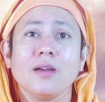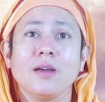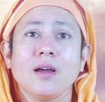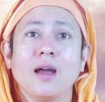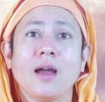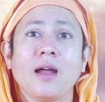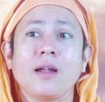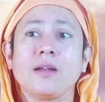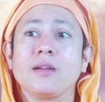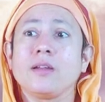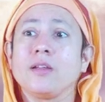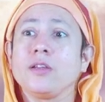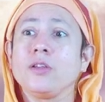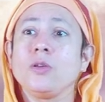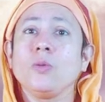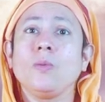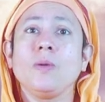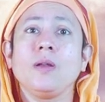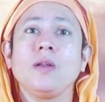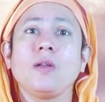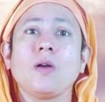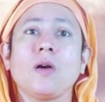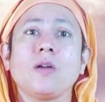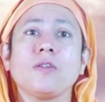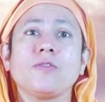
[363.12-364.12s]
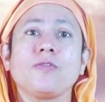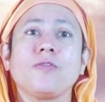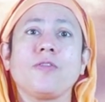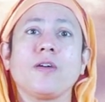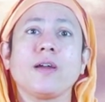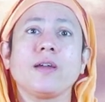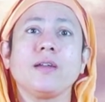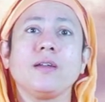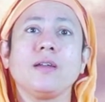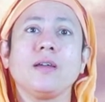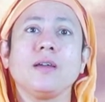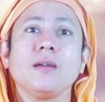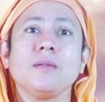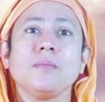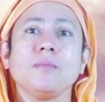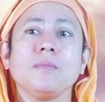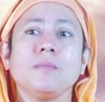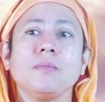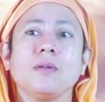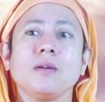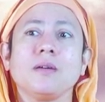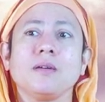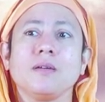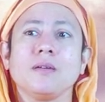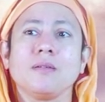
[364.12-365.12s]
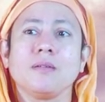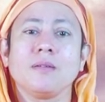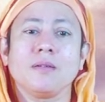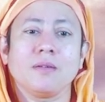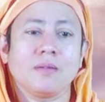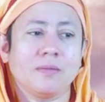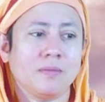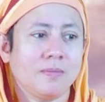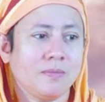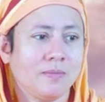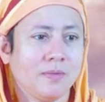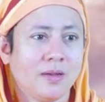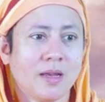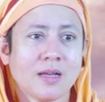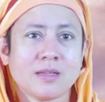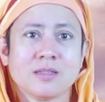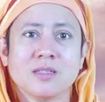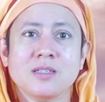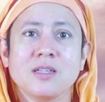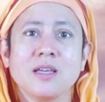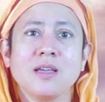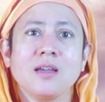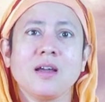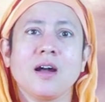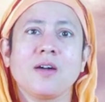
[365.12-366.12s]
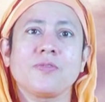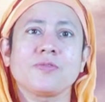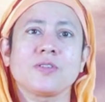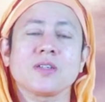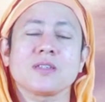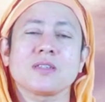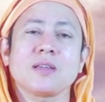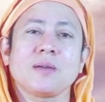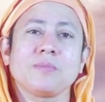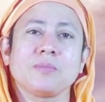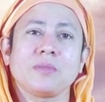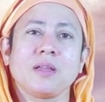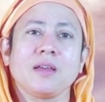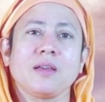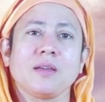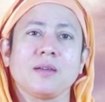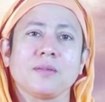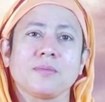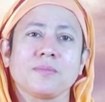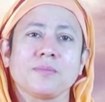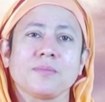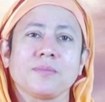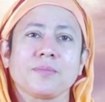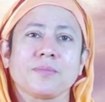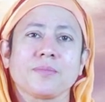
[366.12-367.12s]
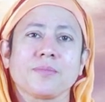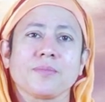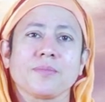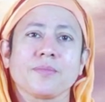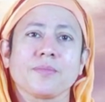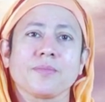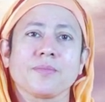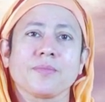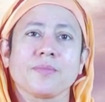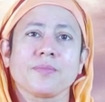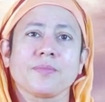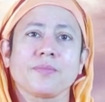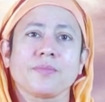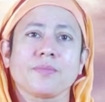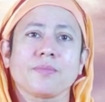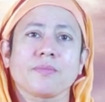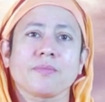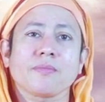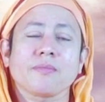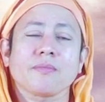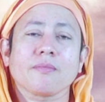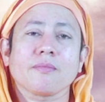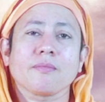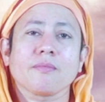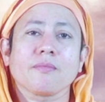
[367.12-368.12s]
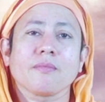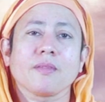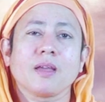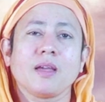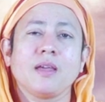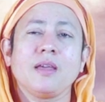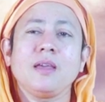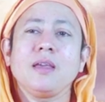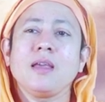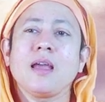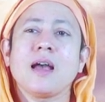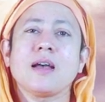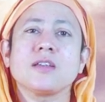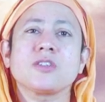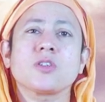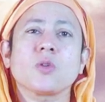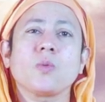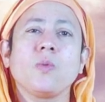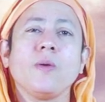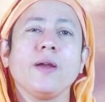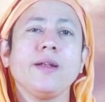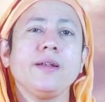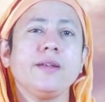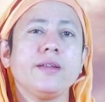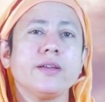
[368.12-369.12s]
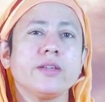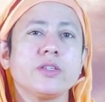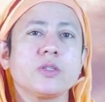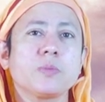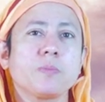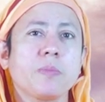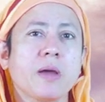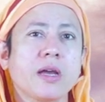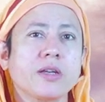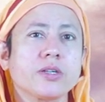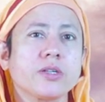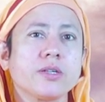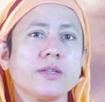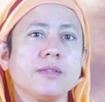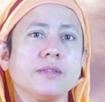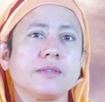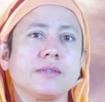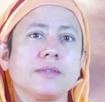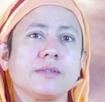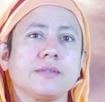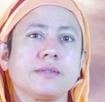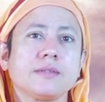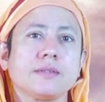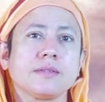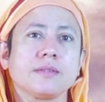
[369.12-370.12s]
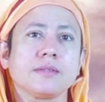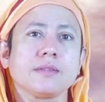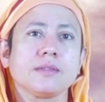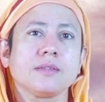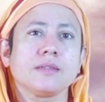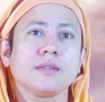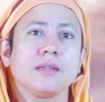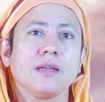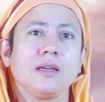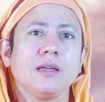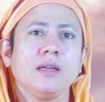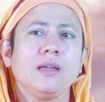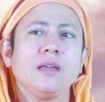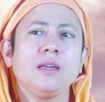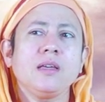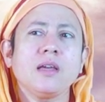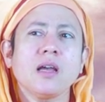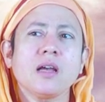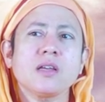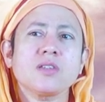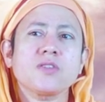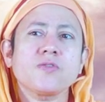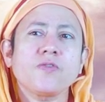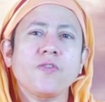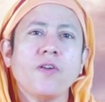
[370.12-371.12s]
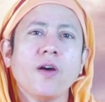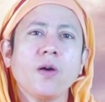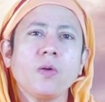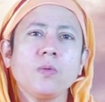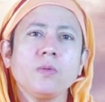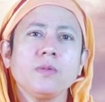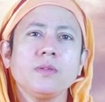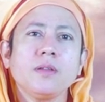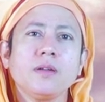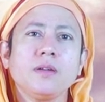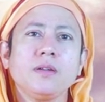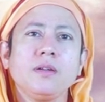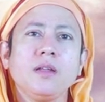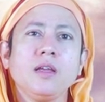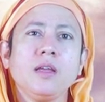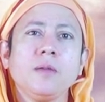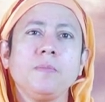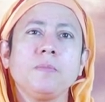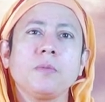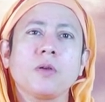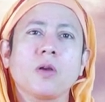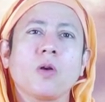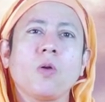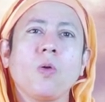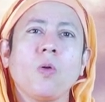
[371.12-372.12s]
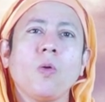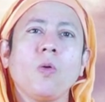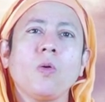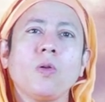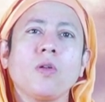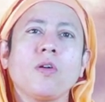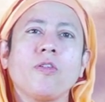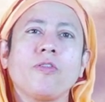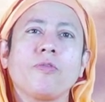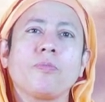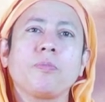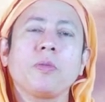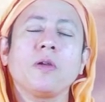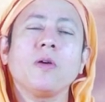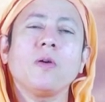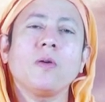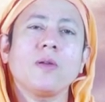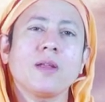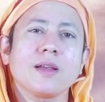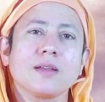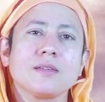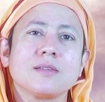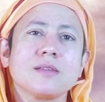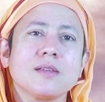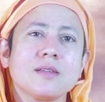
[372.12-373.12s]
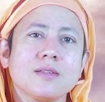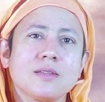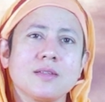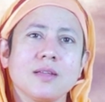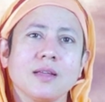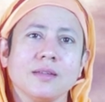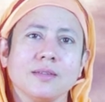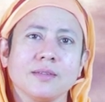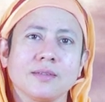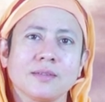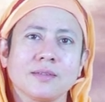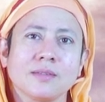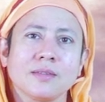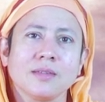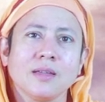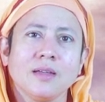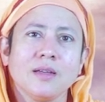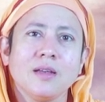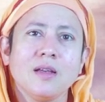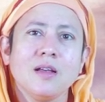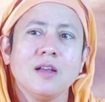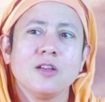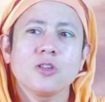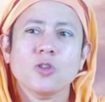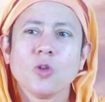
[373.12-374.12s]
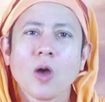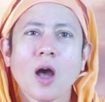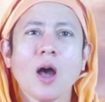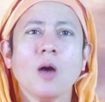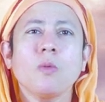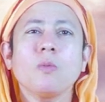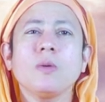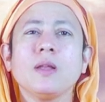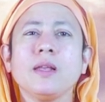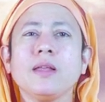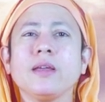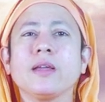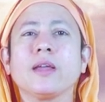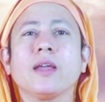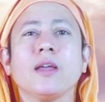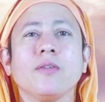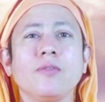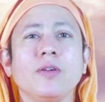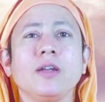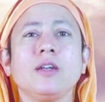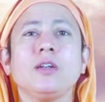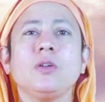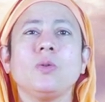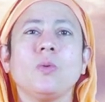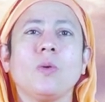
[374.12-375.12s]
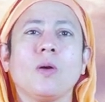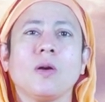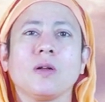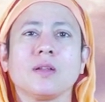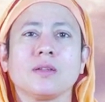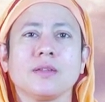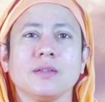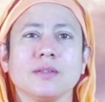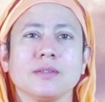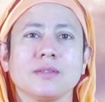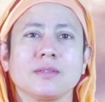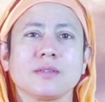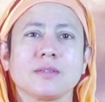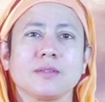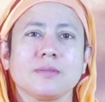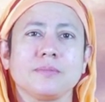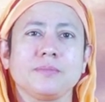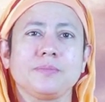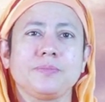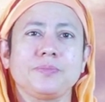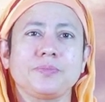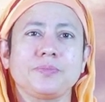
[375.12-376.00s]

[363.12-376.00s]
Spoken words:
and you will not find him lusting after something. He has quelled his passions. He has found the deep core of pure existence. So how will he give in to all this?